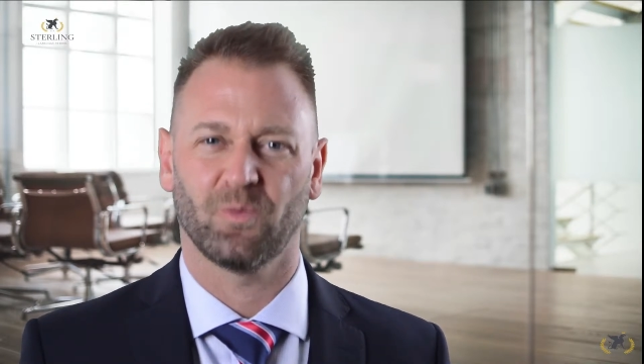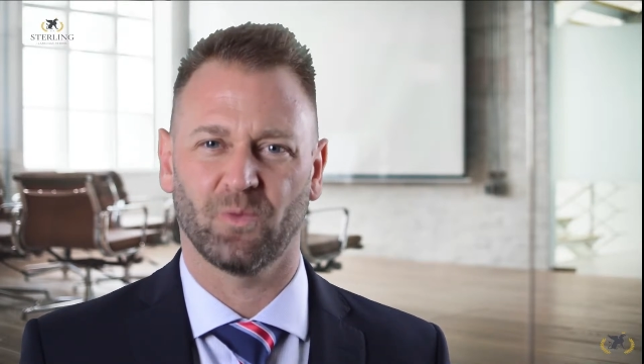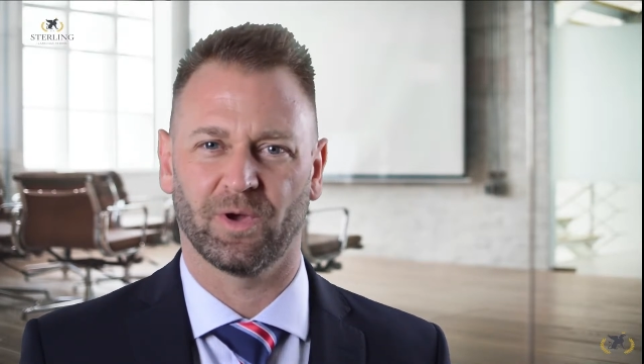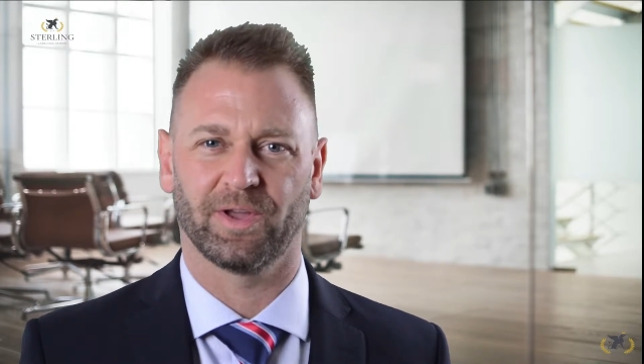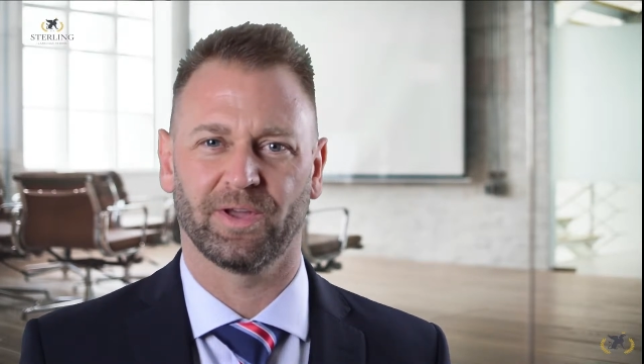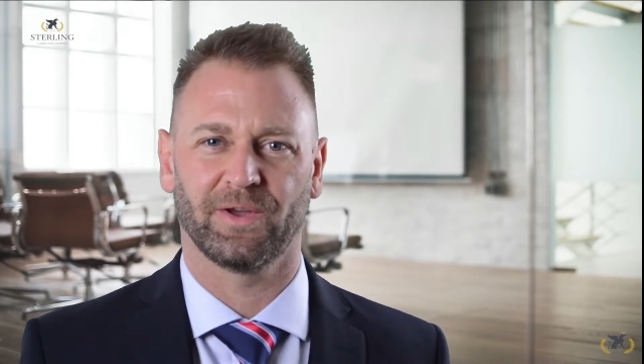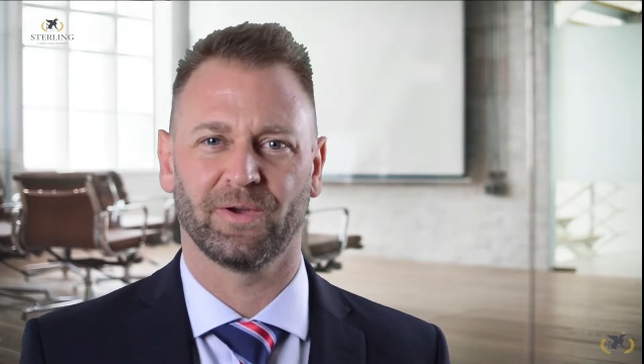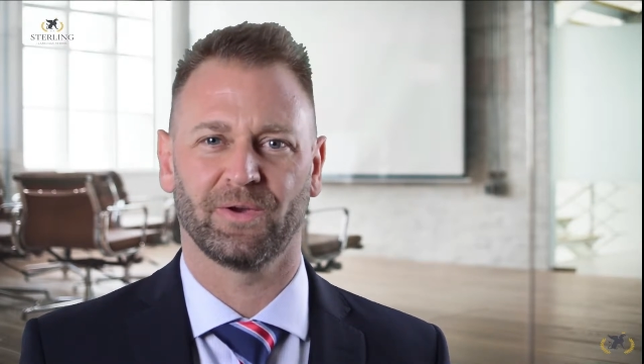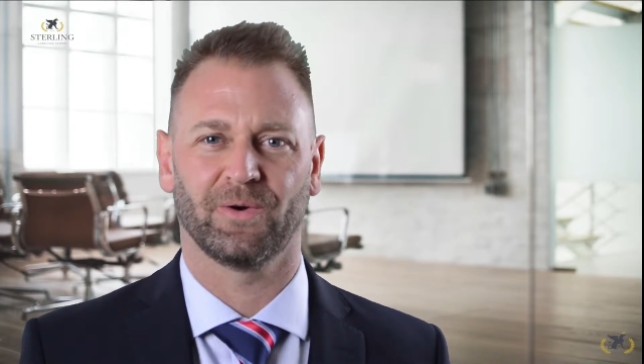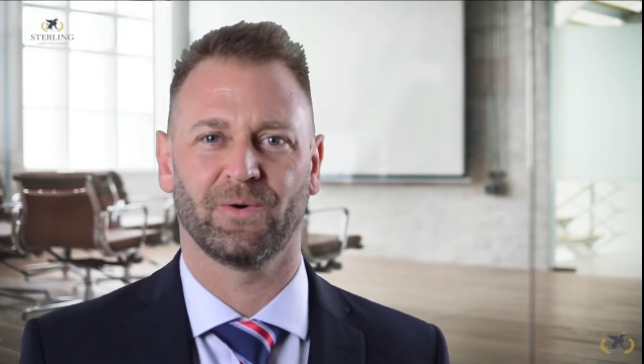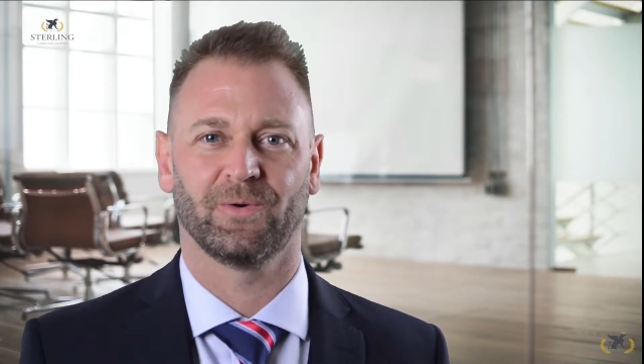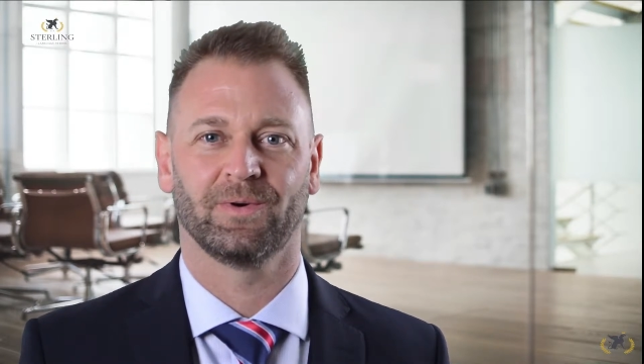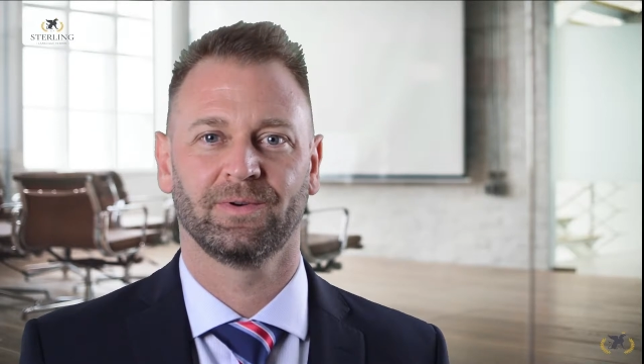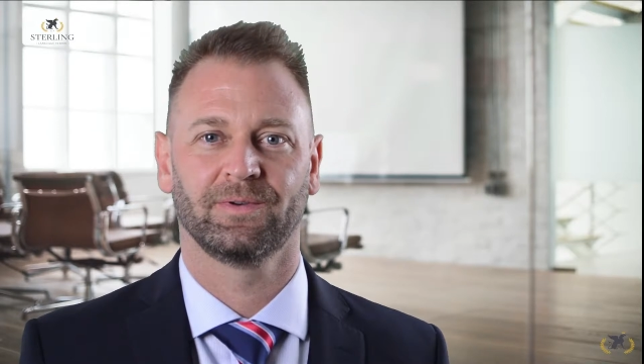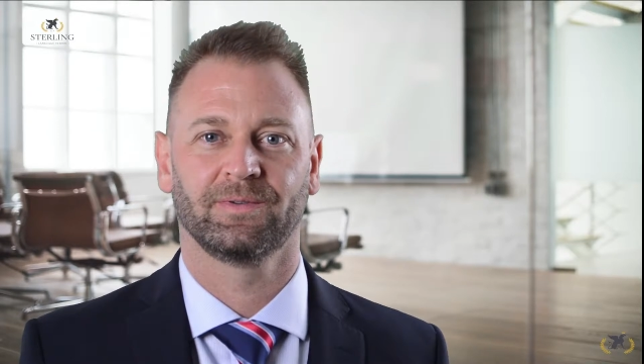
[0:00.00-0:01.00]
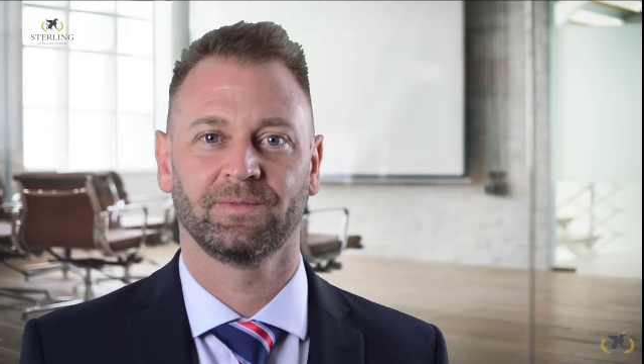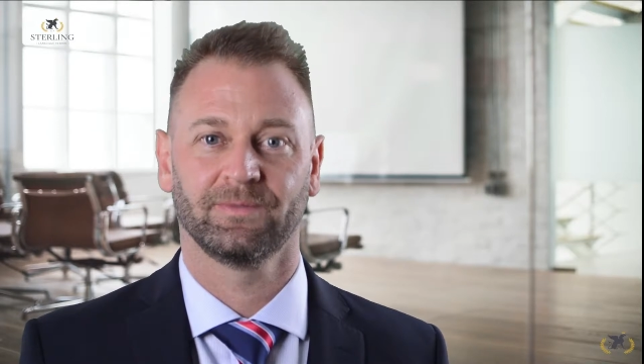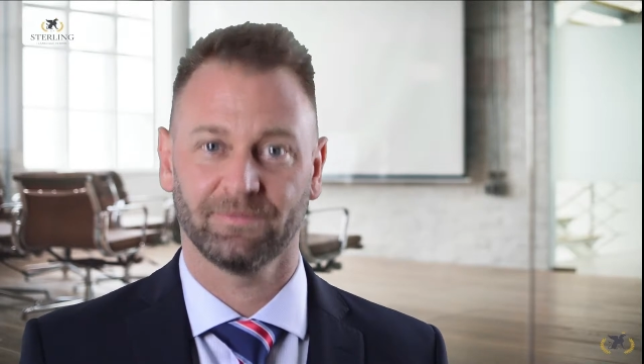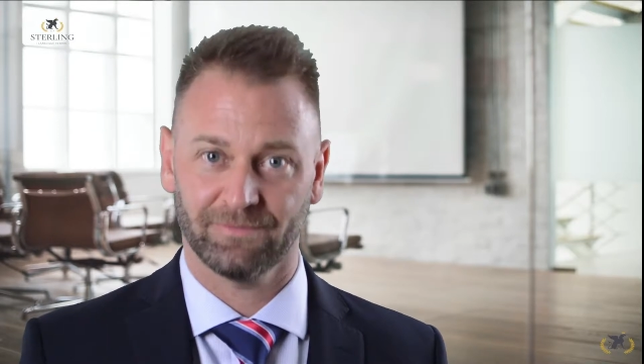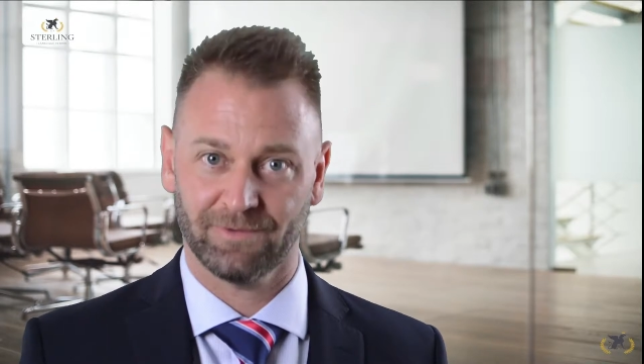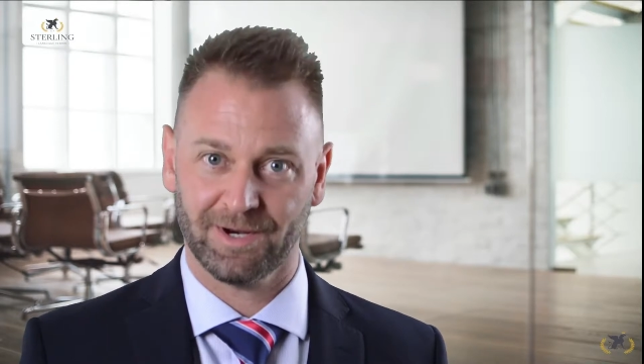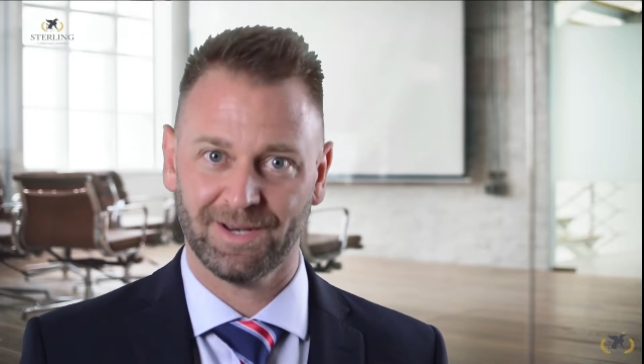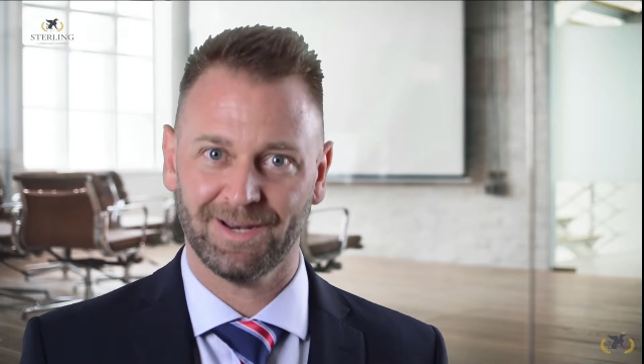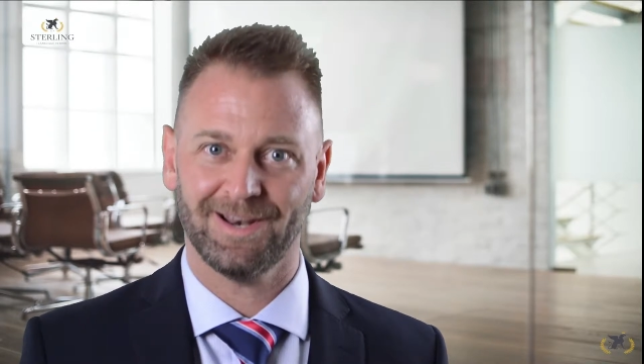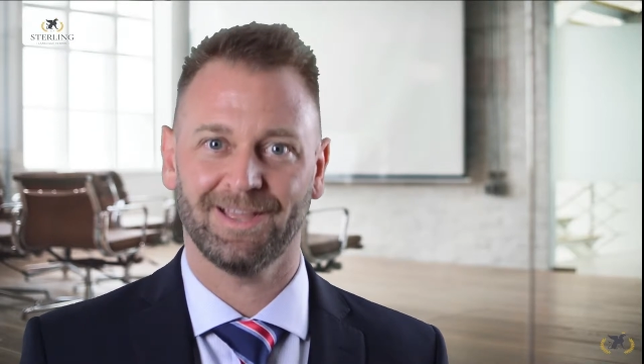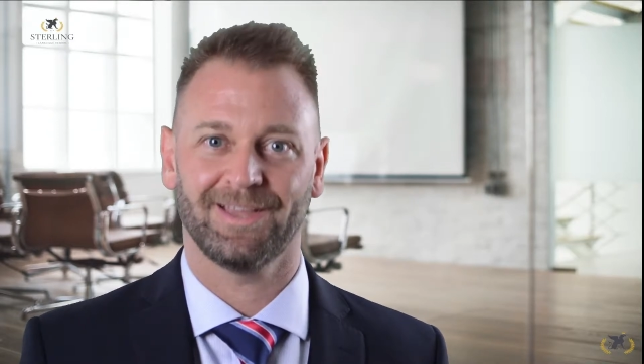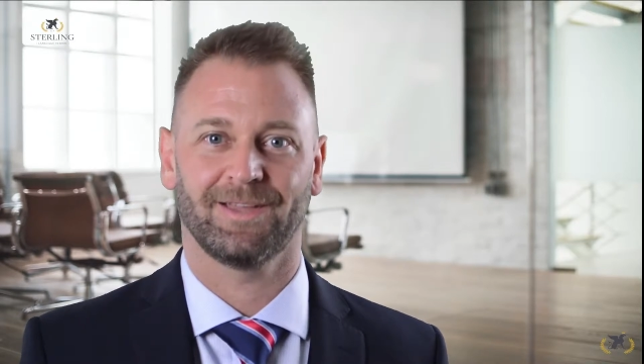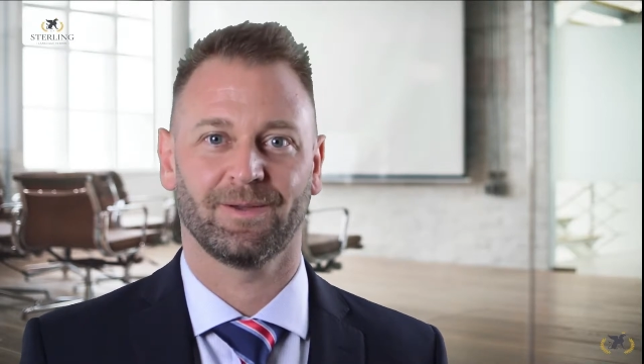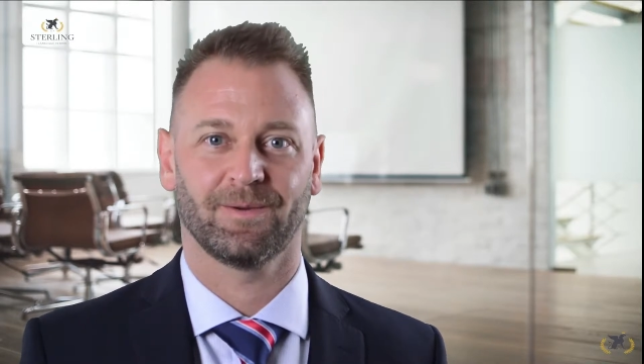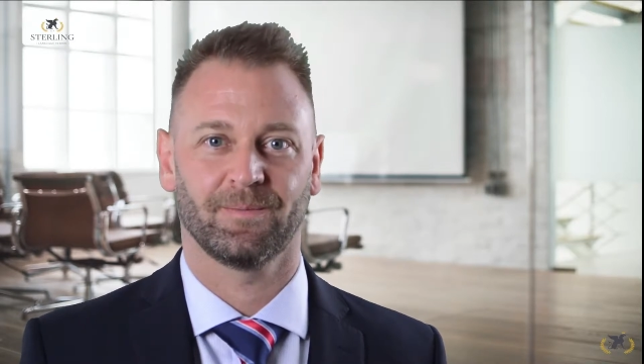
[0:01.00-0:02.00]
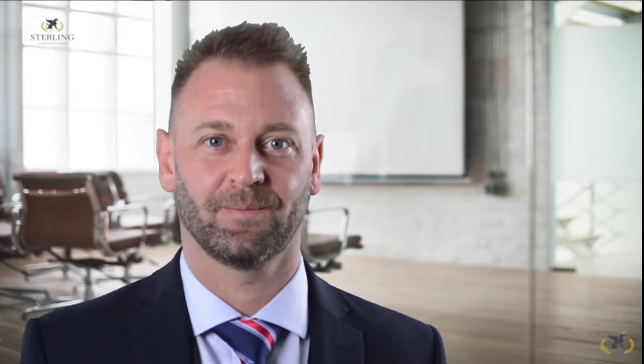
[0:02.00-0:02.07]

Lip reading: will. Really.